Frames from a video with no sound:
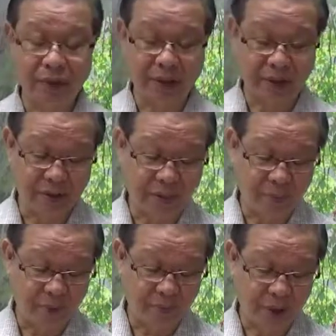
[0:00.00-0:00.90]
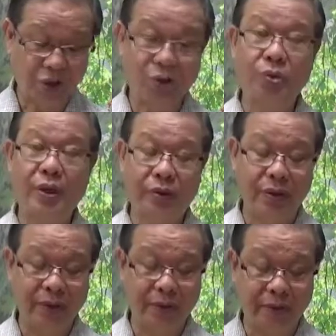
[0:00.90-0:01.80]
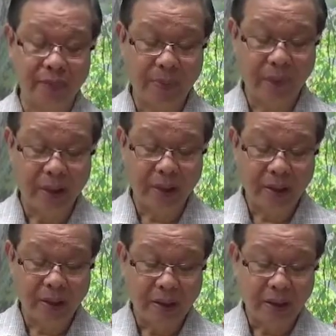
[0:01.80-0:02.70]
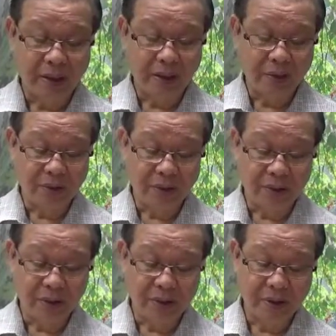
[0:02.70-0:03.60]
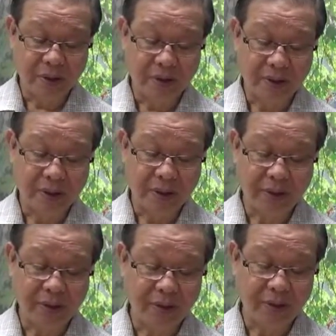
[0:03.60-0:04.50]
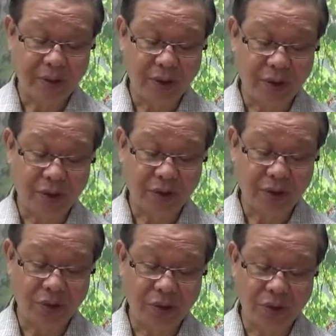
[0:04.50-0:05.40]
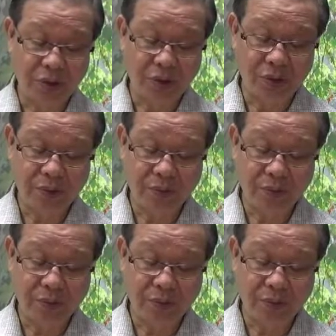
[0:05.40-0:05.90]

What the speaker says: Right, so I'm on page 200, you know, in the sutta itself, I'm reading section 2.